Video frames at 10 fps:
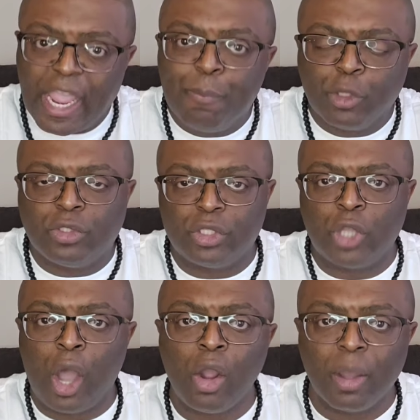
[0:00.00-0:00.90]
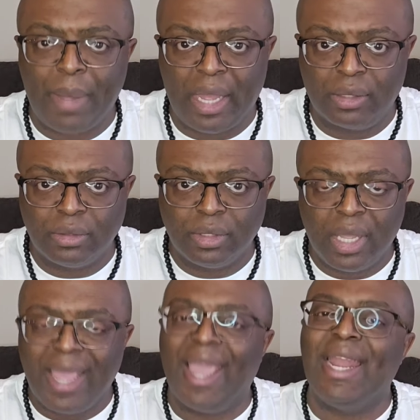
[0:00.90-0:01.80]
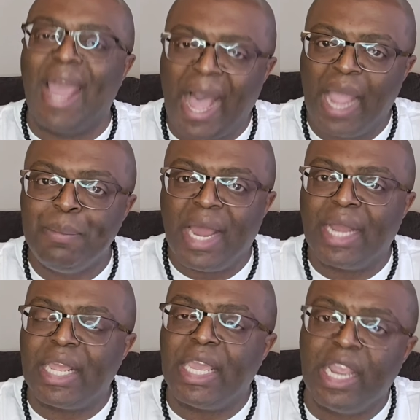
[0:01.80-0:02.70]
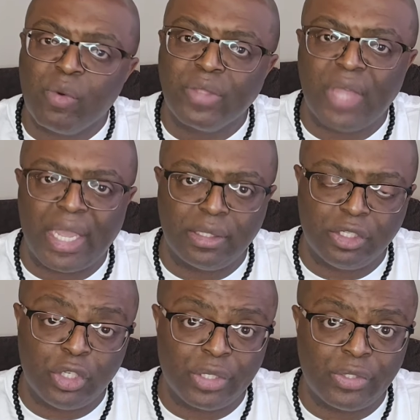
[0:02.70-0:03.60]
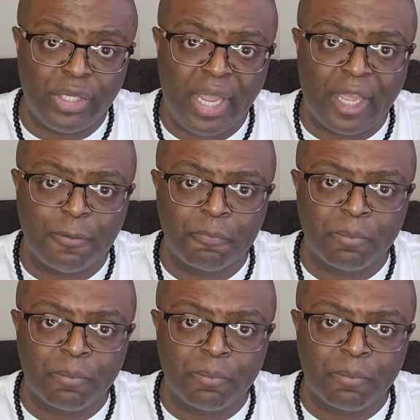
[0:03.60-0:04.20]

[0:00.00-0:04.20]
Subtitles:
able to talk about. And I'm not hearing that just yet.